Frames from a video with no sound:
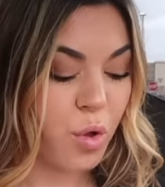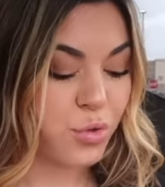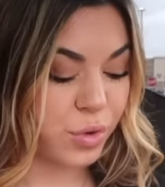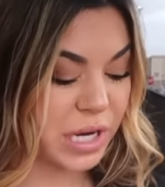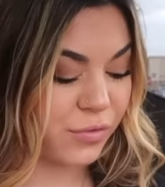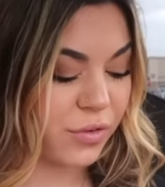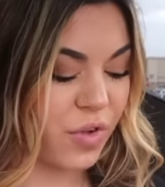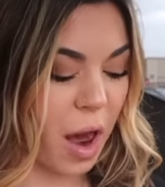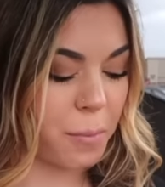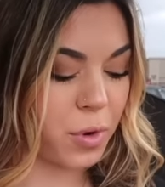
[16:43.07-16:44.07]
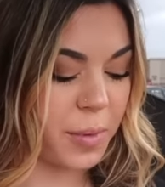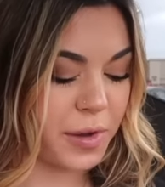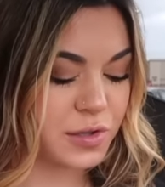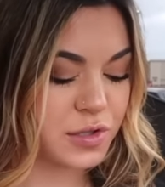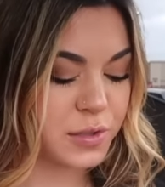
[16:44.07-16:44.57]
Three different vet
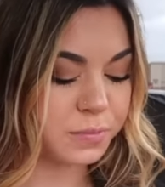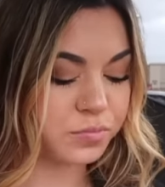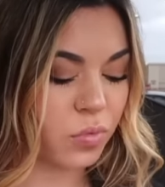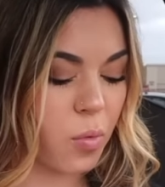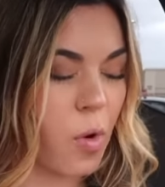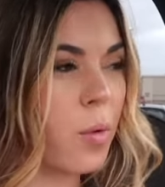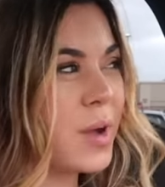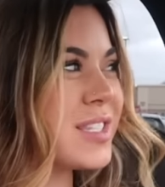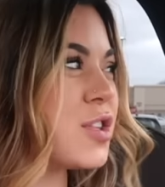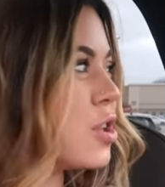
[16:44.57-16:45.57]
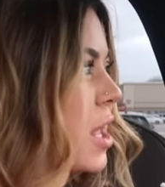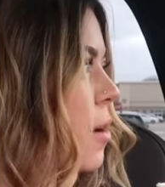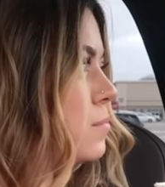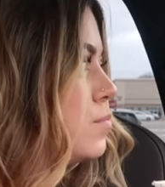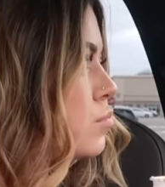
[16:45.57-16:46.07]
appointments. Well, once they're
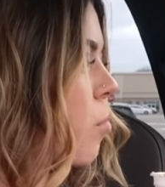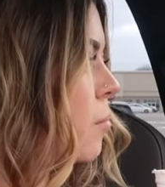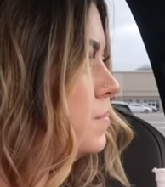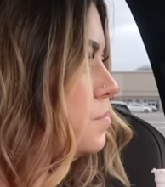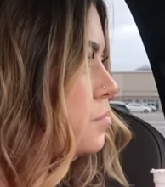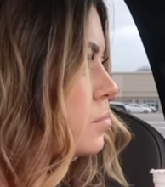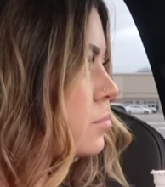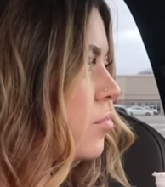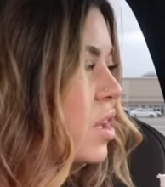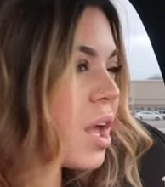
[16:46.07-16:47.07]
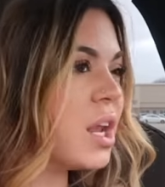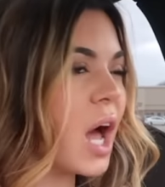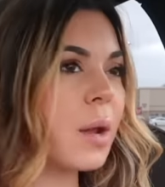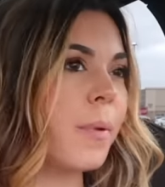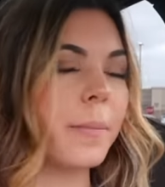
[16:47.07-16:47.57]
like
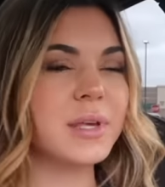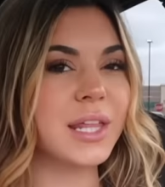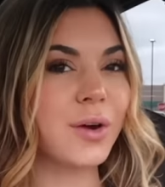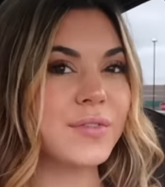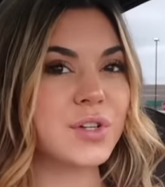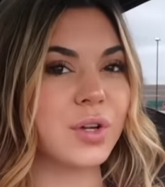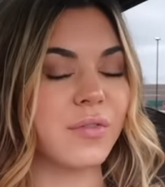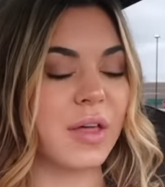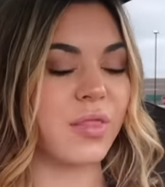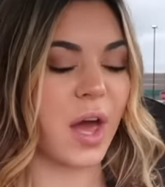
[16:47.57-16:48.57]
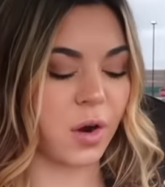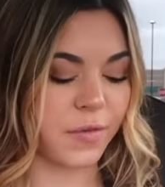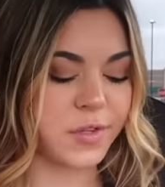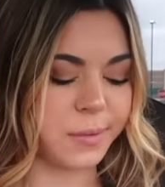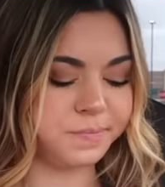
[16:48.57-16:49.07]
not a puppy, they don't have to go to the vet that
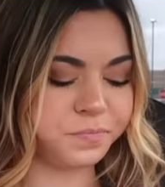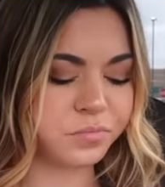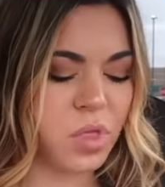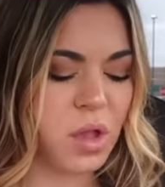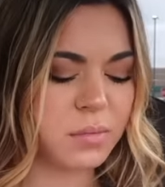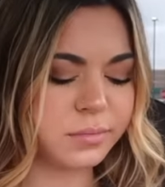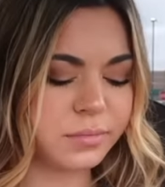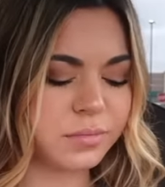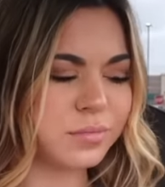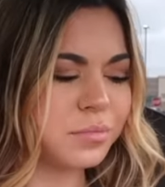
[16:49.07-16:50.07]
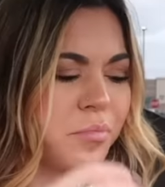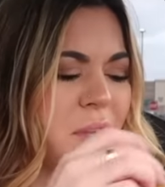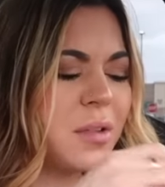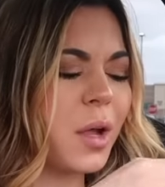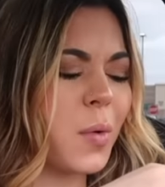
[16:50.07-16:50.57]
often.
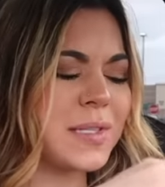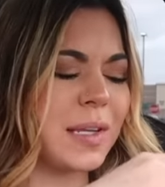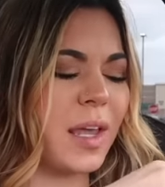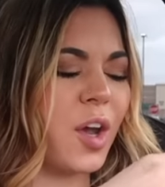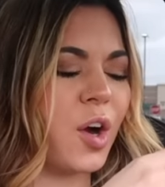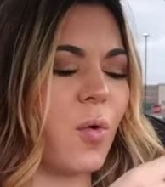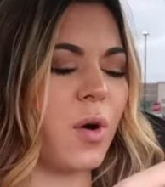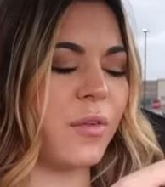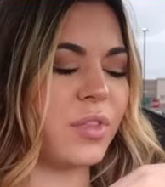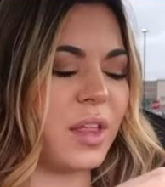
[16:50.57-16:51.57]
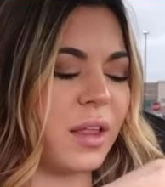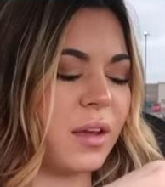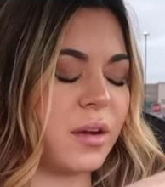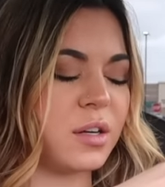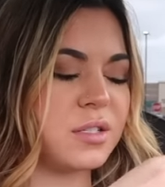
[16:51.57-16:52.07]
Like once a year, or if they
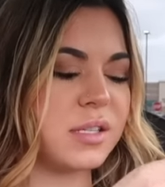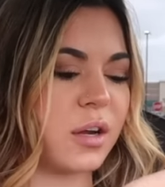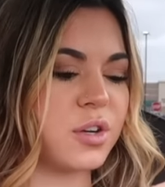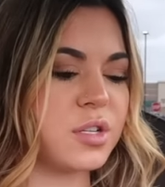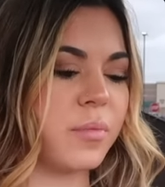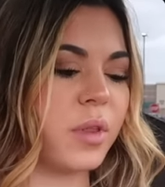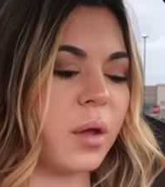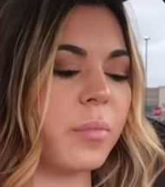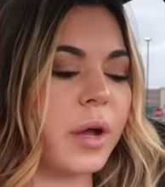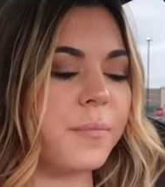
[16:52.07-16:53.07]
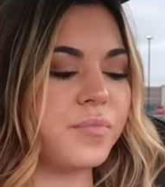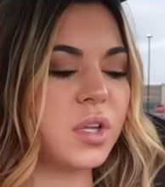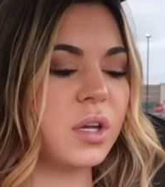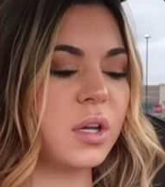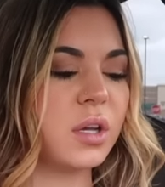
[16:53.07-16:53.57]
like are sick or something, but
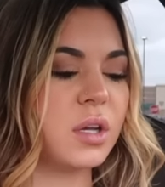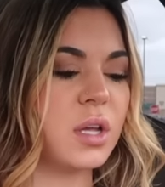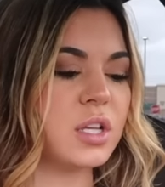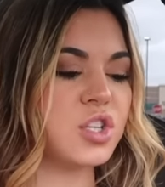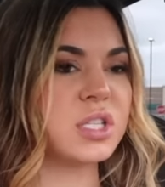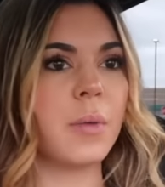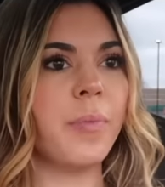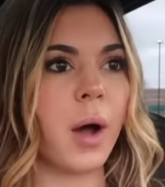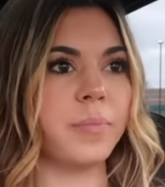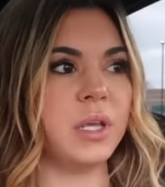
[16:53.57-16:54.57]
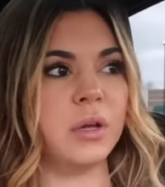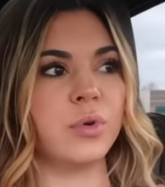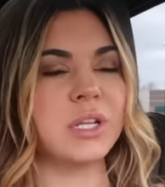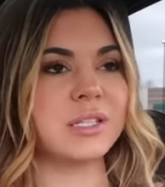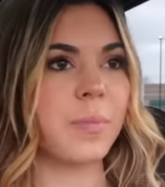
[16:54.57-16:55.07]
it's just the puppy.
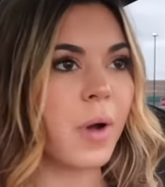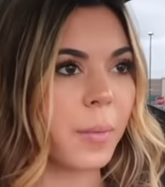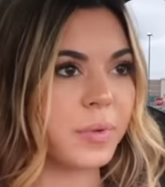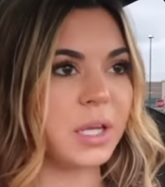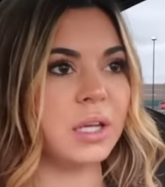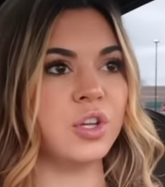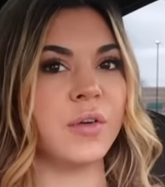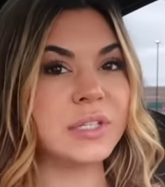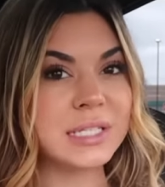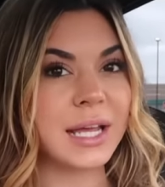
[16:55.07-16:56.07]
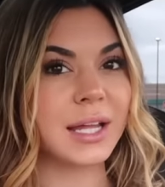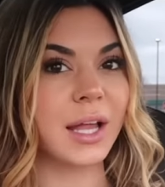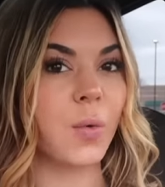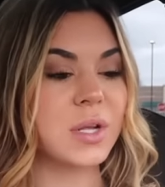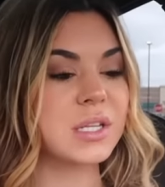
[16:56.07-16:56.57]
When it's a puppy, you have to take it
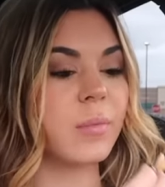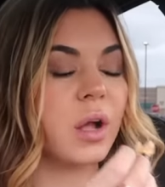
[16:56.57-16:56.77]
like once a